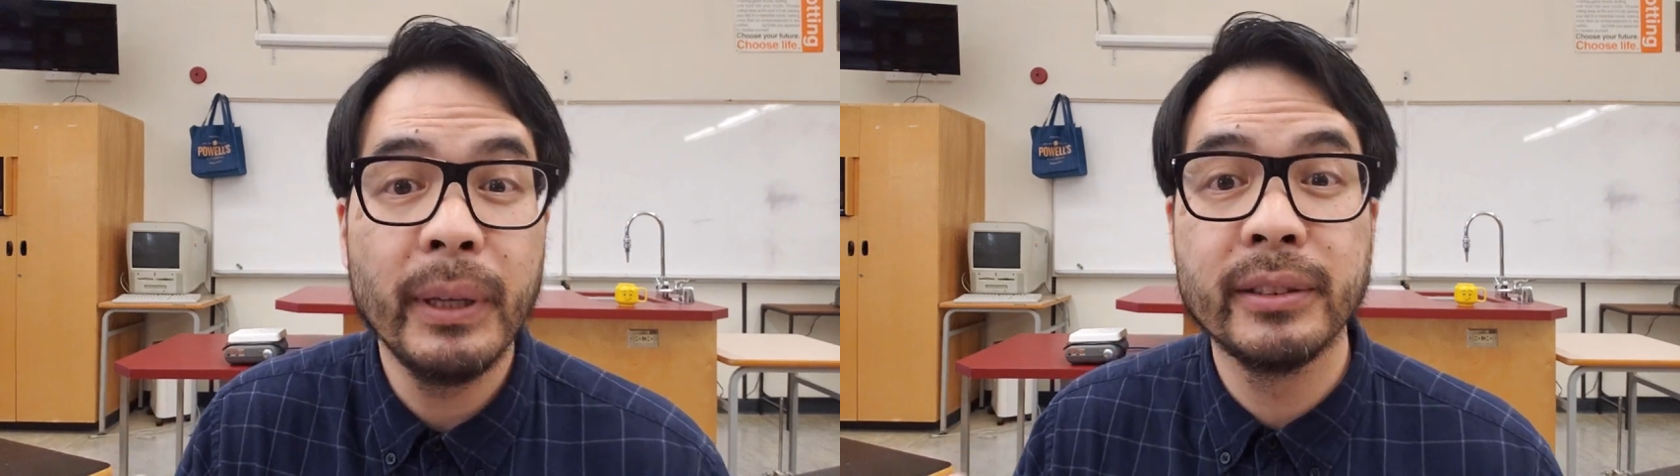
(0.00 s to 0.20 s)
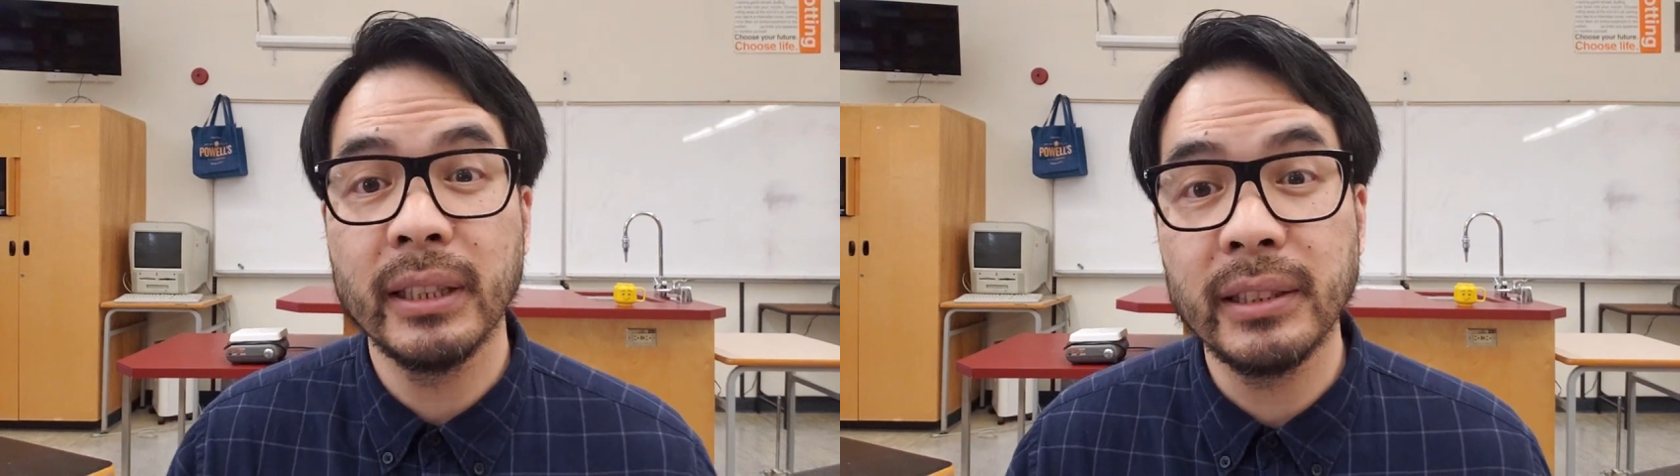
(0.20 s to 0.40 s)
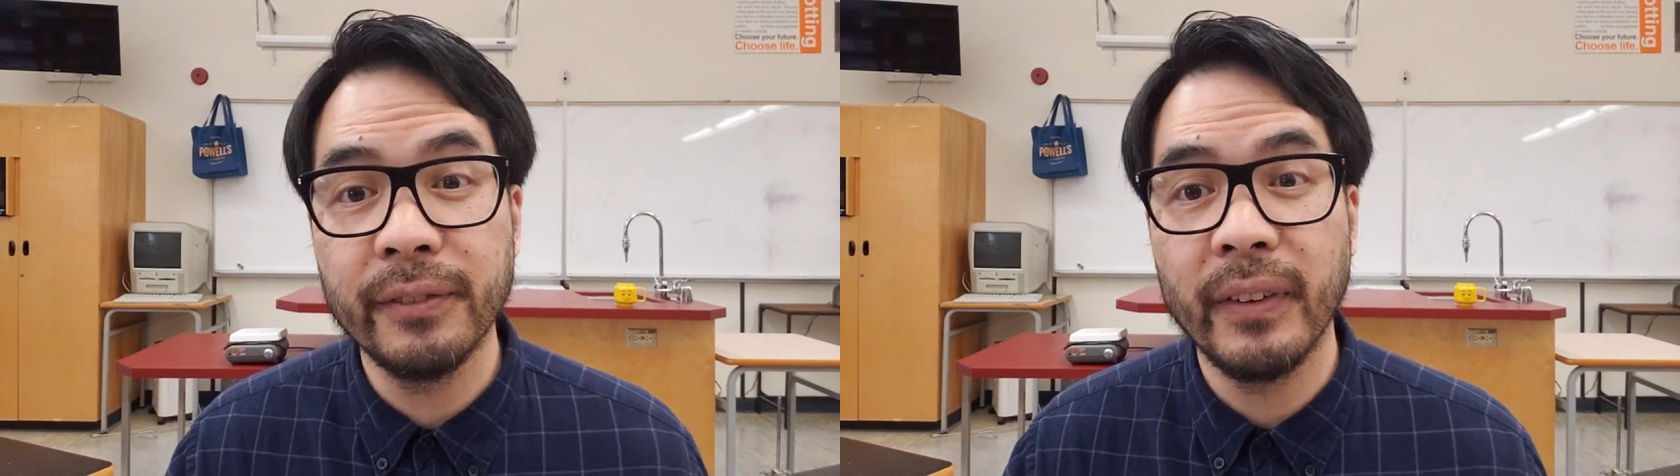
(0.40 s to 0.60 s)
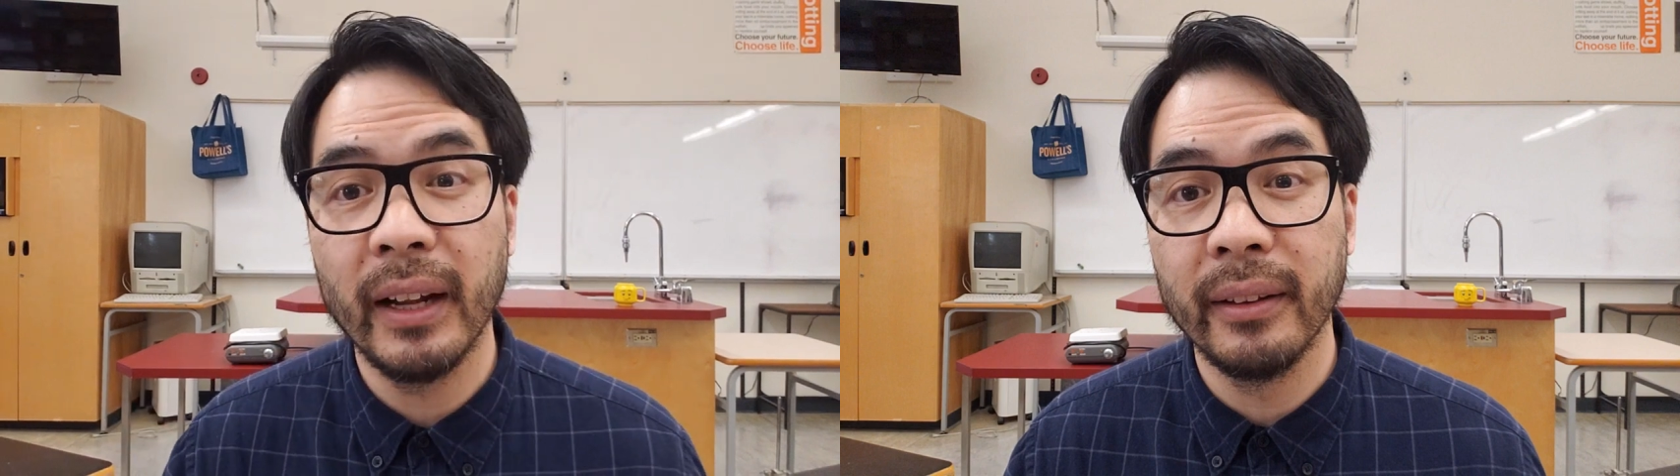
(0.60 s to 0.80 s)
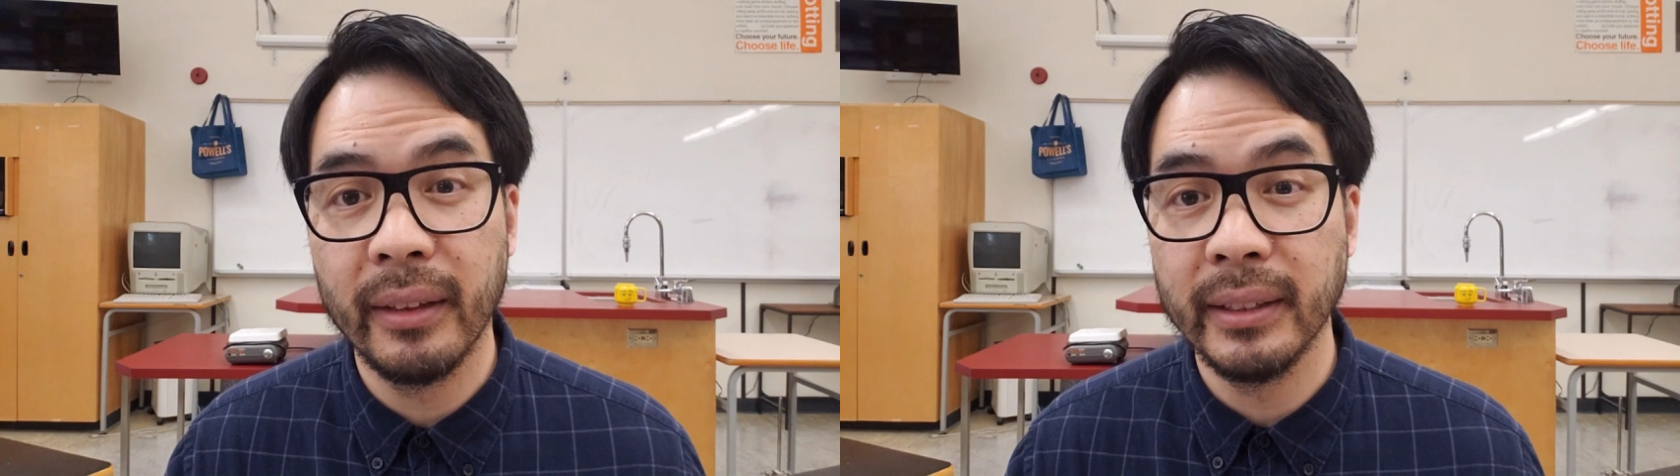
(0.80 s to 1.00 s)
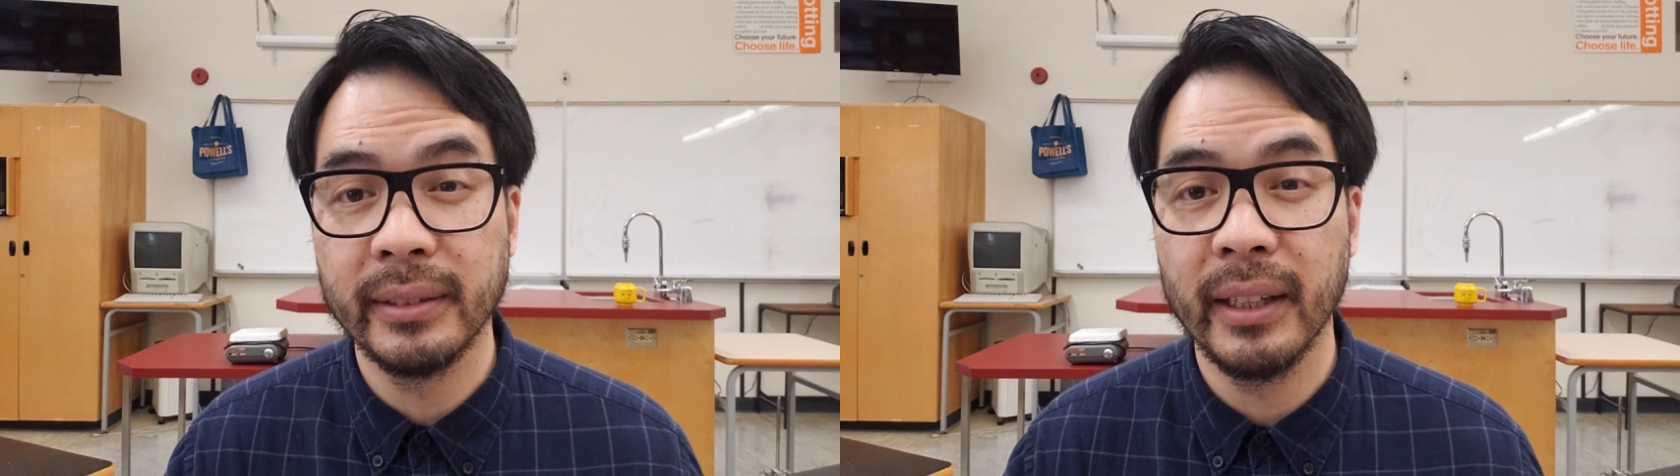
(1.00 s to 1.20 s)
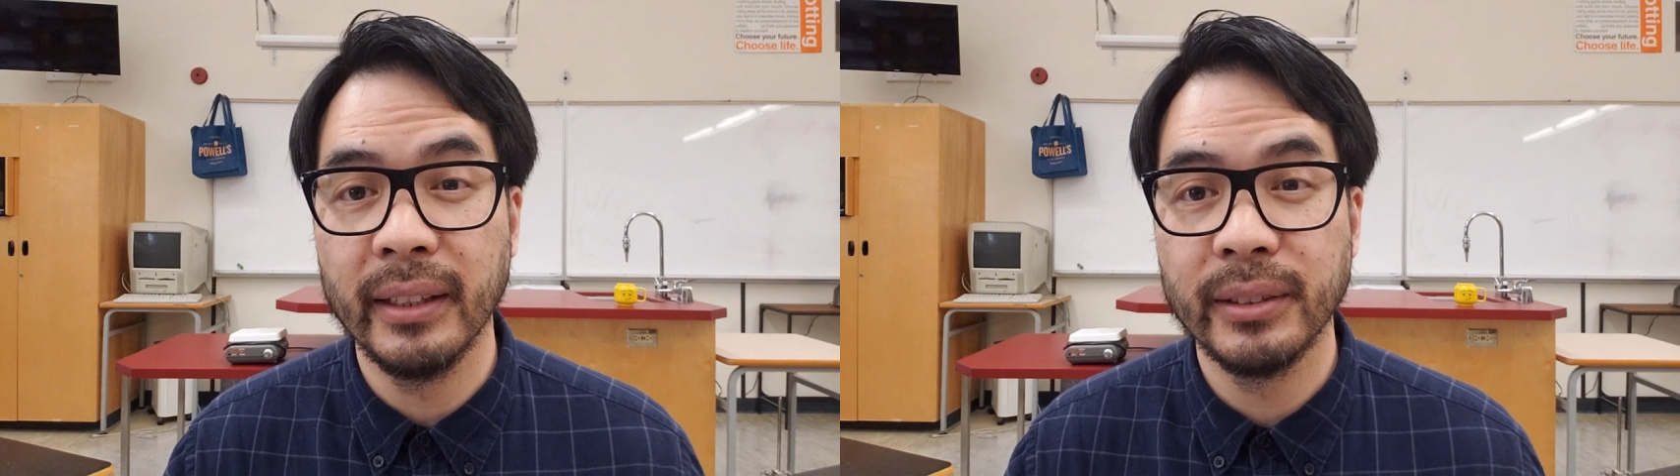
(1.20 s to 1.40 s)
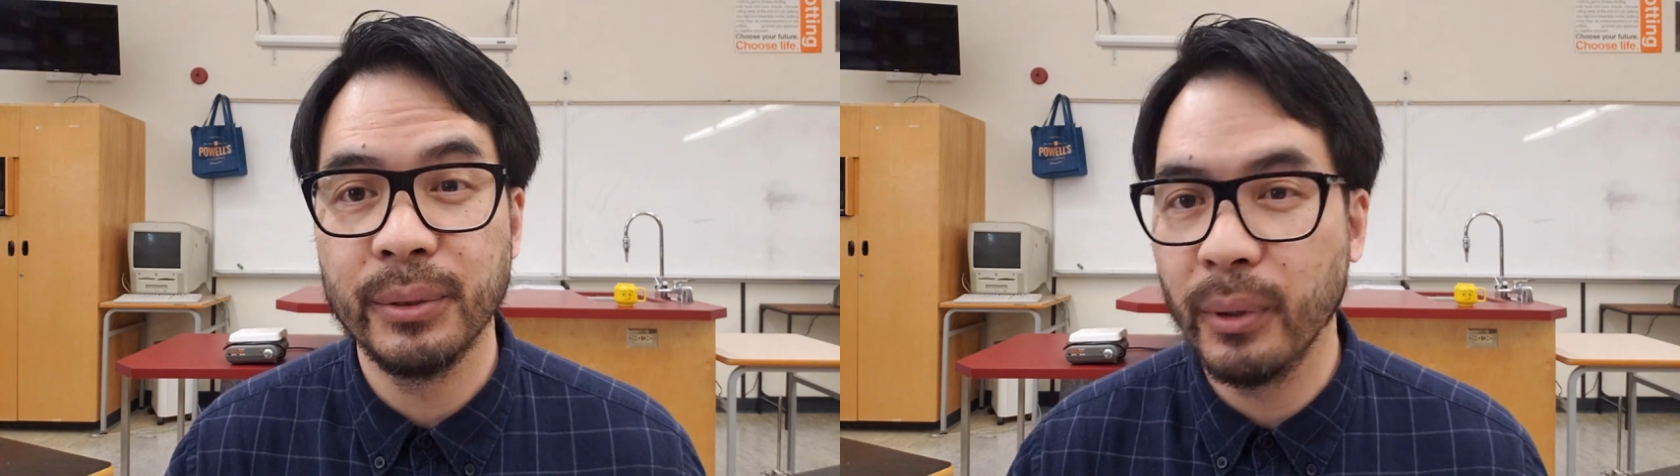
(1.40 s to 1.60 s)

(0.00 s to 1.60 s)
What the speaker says: be justified in this case,